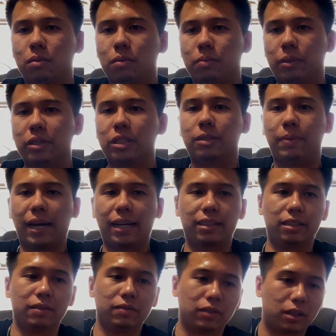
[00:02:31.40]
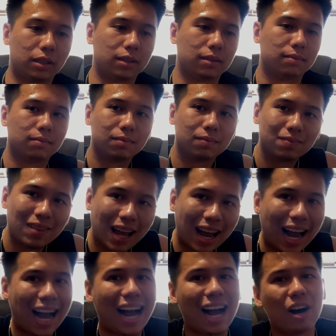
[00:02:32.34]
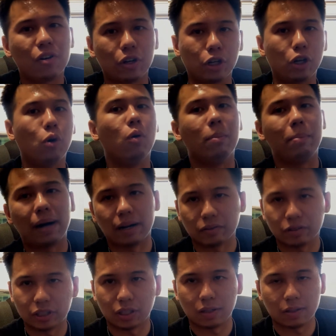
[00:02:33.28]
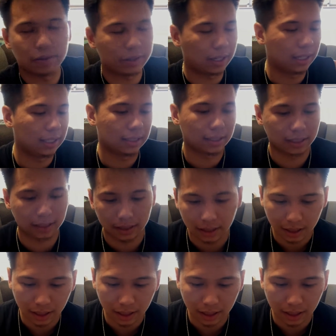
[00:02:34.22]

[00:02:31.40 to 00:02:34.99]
perspective on how to go about certain things.